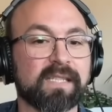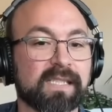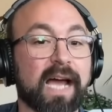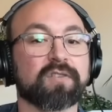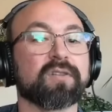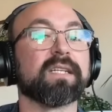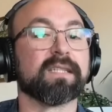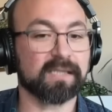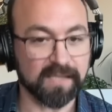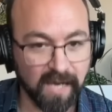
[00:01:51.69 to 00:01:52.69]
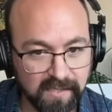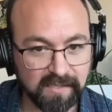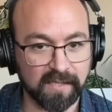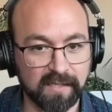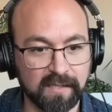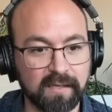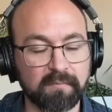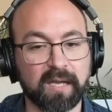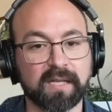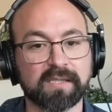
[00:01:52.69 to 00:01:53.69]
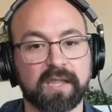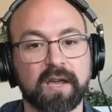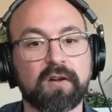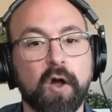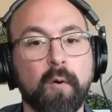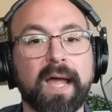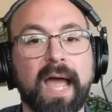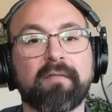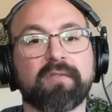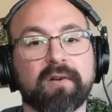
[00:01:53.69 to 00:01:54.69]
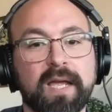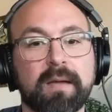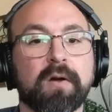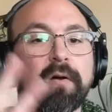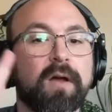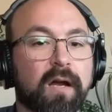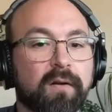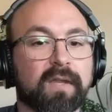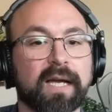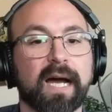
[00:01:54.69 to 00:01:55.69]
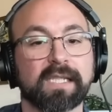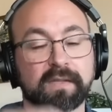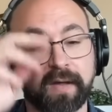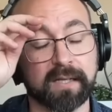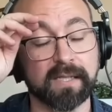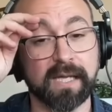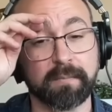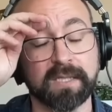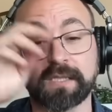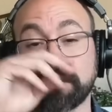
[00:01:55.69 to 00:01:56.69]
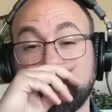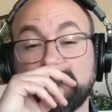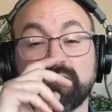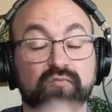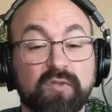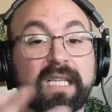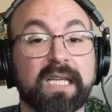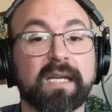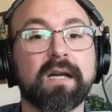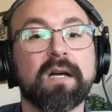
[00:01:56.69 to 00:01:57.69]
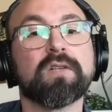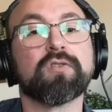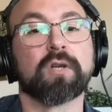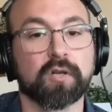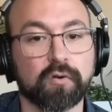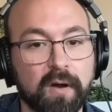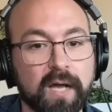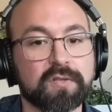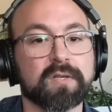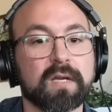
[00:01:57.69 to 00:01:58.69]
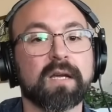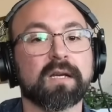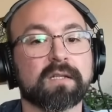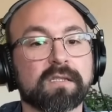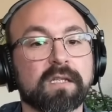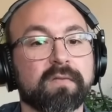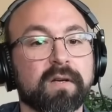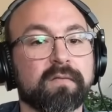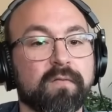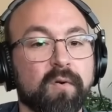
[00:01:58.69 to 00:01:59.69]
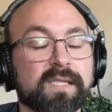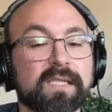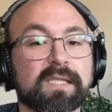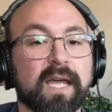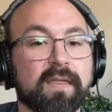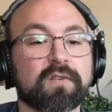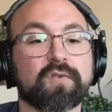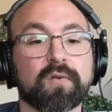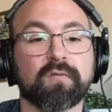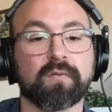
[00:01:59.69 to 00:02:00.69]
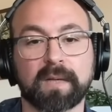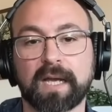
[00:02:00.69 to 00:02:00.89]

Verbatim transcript: is actually disgusting because they're going after him under the guise of anti Semitism, but it's really to crush conservative voices and the truth